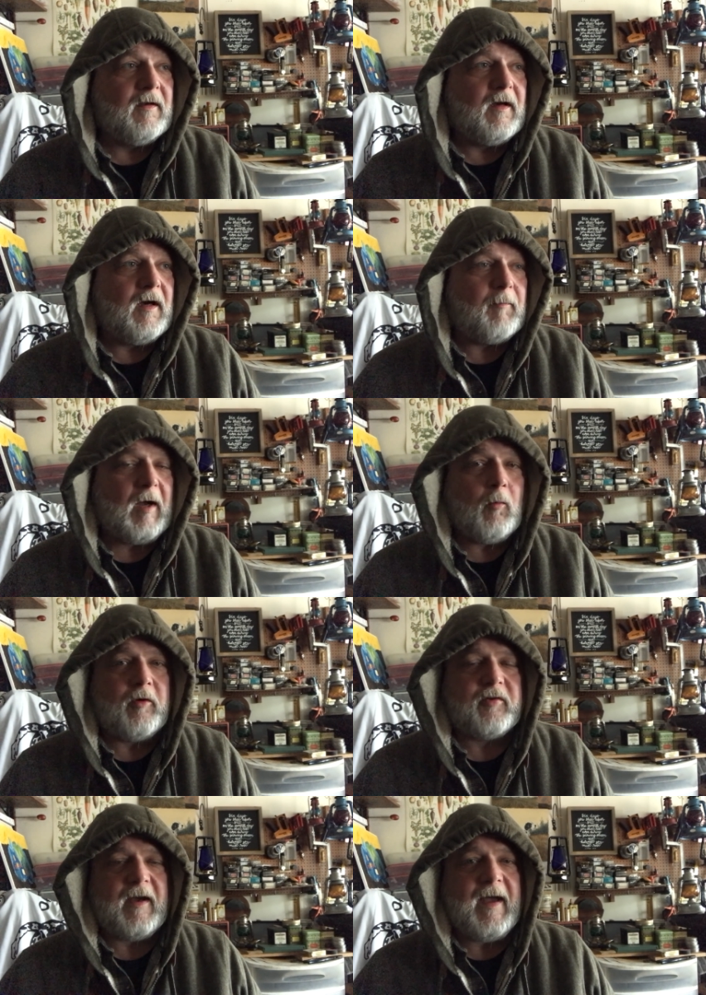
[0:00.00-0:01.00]
Um, I
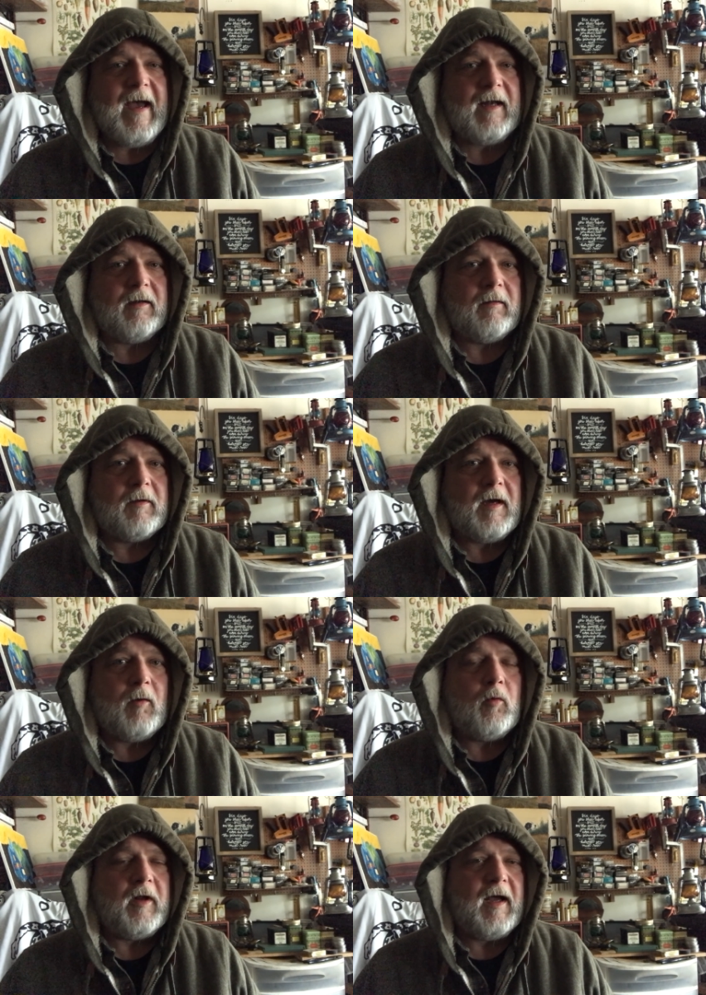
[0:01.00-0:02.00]
wish I hadn't. I
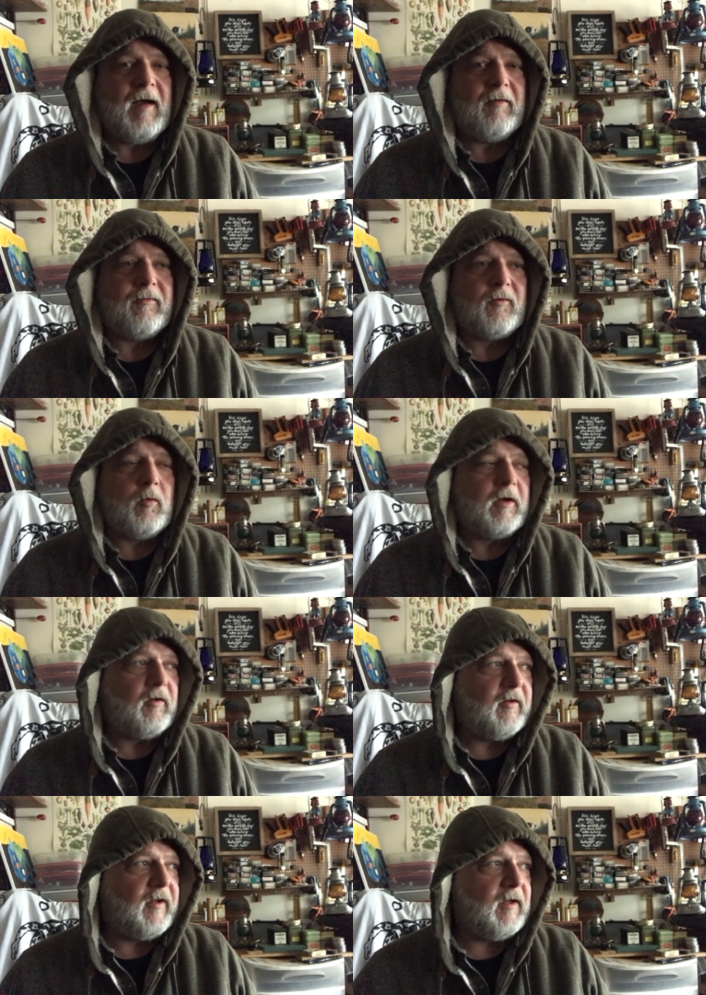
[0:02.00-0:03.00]
would have
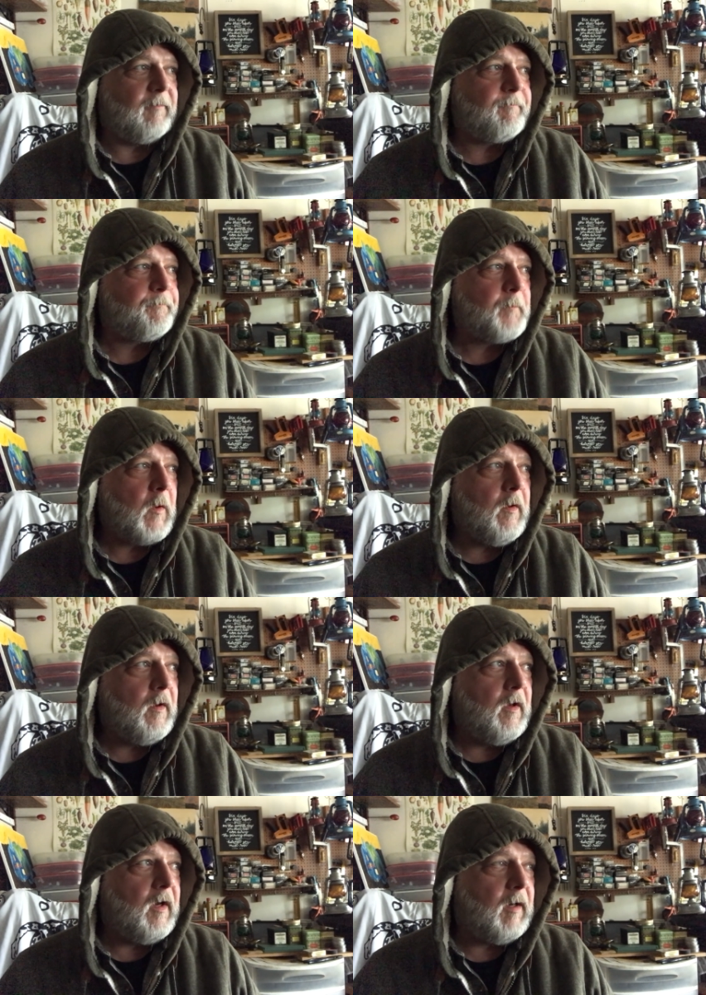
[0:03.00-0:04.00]
quickly then
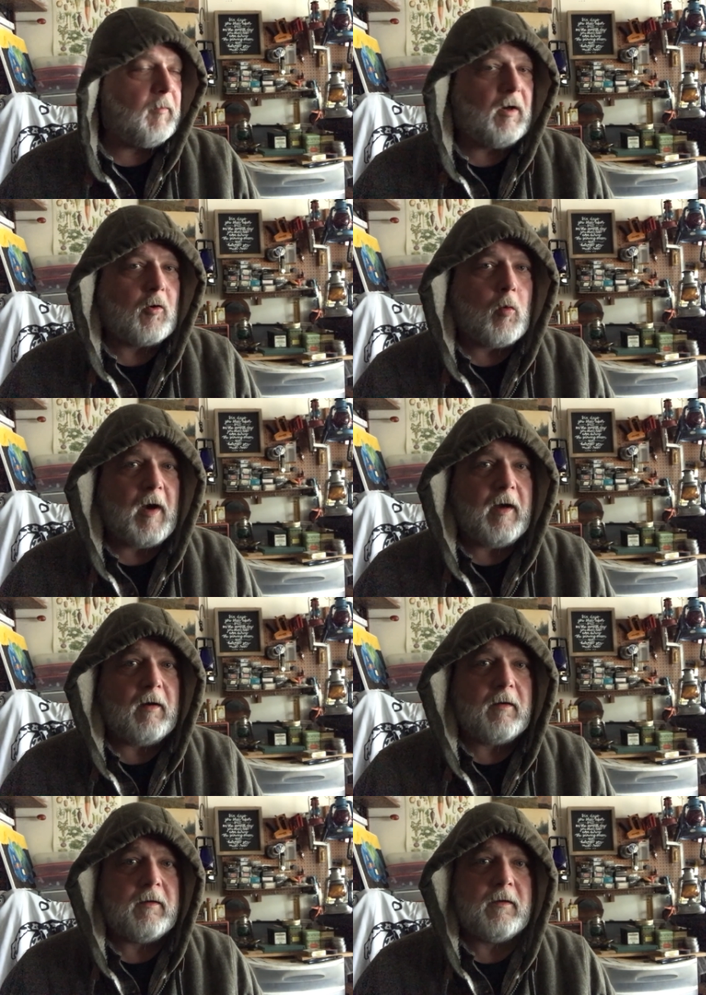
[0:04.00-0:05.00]
um,
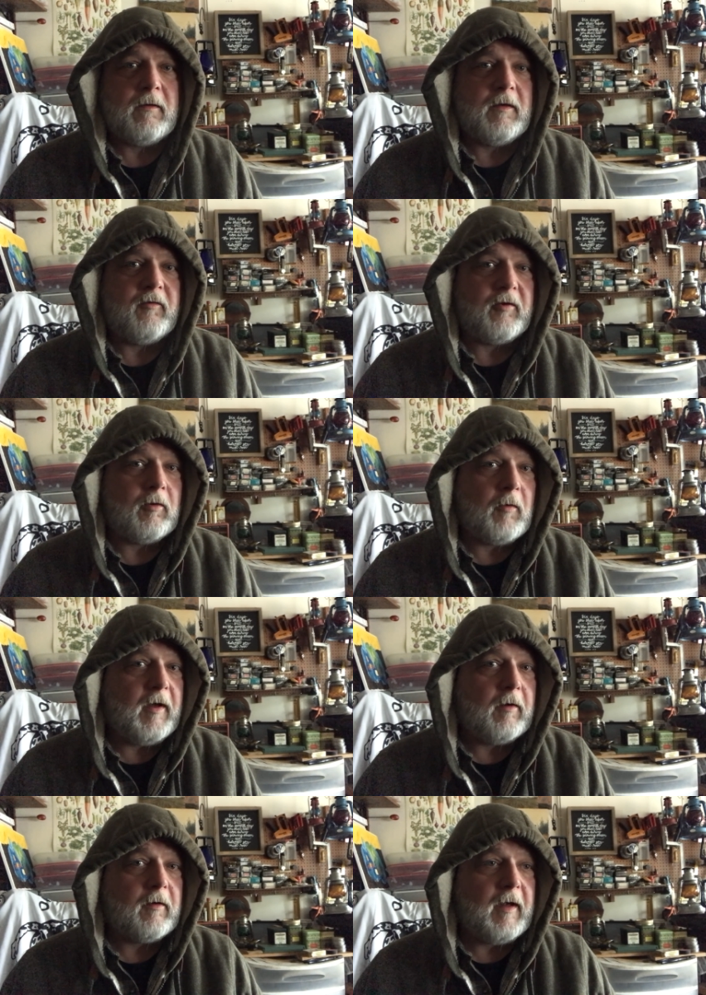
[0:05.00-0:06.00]
acquired a
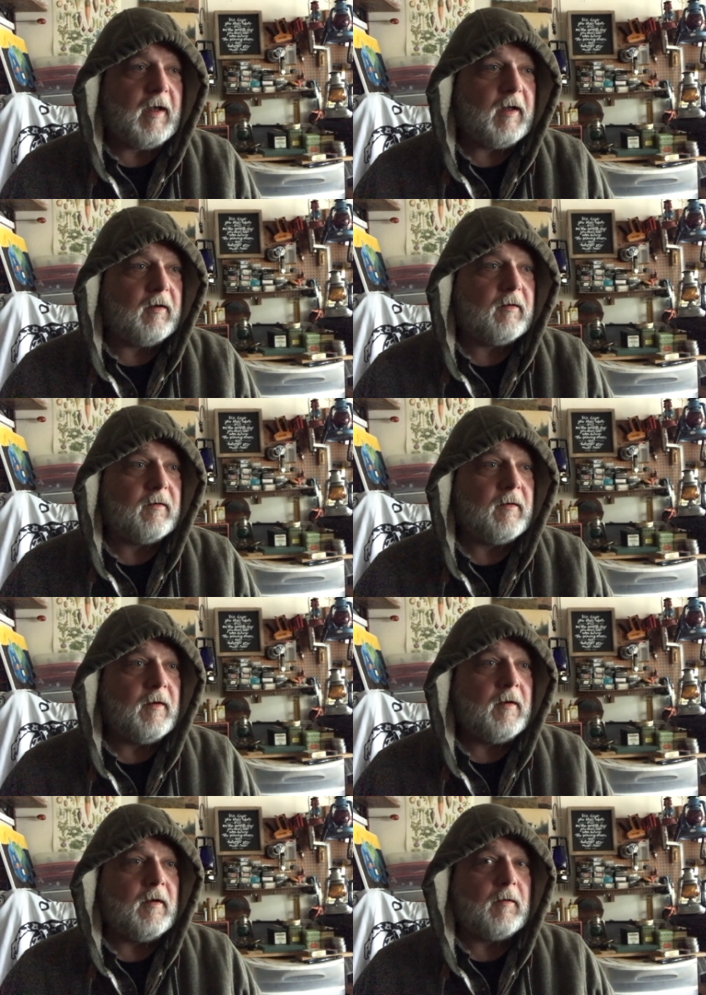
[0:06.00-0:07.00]
generator and
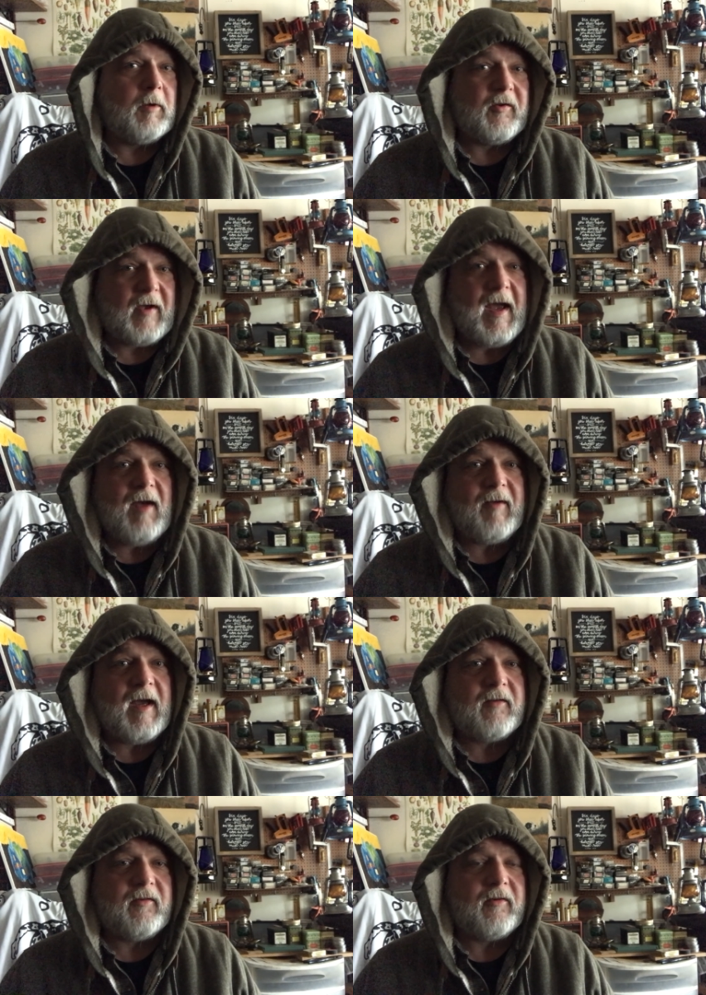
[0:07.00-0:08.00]
because I have
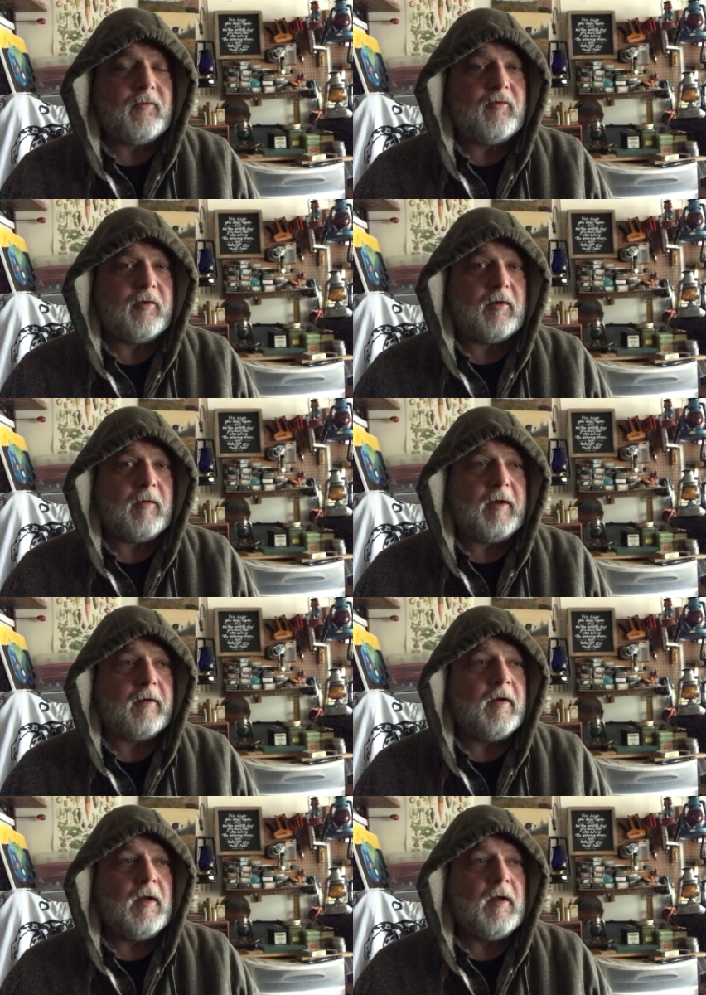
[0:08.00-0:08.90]
access to a generator.